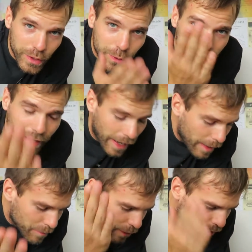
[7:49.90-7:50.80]
it to the
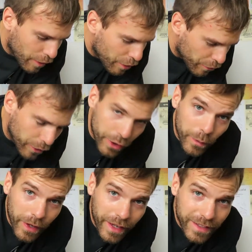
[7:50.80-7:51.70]
camera and then throw it
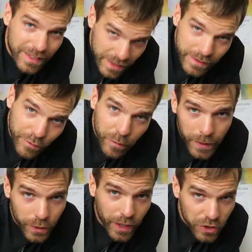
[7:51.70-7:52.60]
away, it's easier for
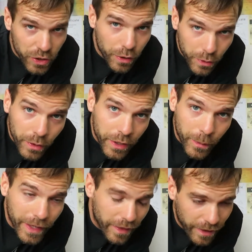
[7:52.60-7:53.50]
me to actually throw it
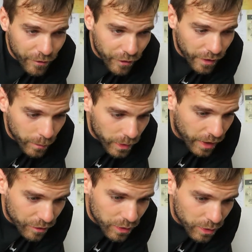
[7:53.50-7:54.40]
away than if I would
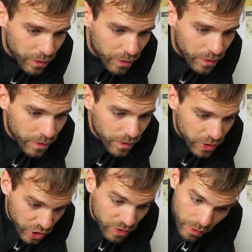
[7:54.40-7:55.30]
have to
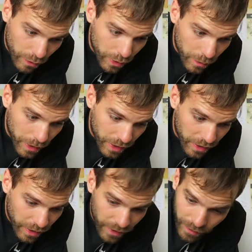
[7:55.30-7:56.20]
just throw it
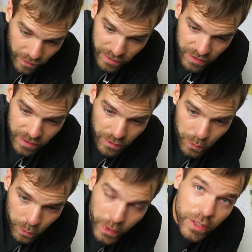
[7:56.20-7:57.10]
away. This is a
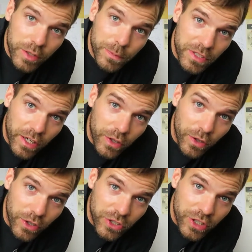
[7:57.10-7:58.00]
weird
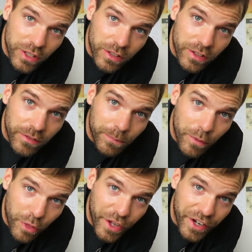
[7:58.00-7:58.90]
psychological
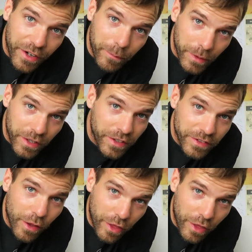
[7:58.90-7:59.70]
thing, but it is a